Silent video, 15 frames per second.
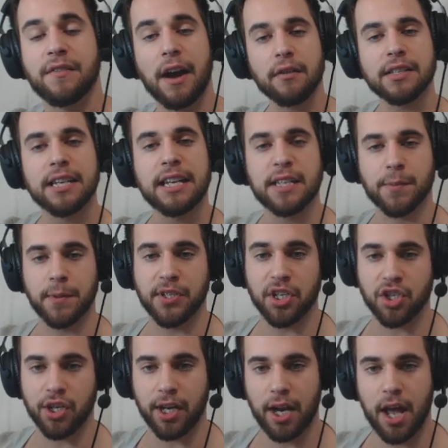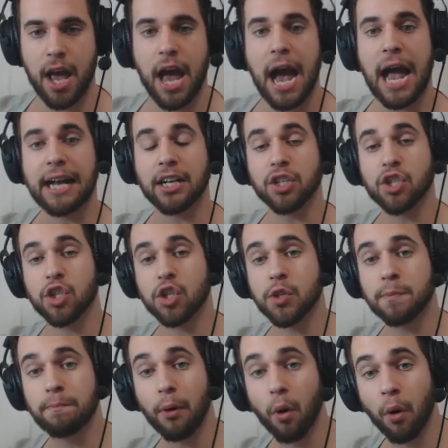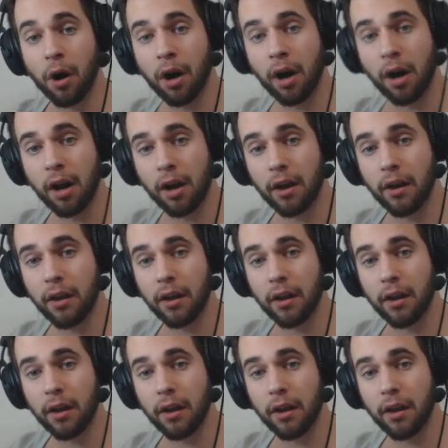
is if I was in his position, I could Spore...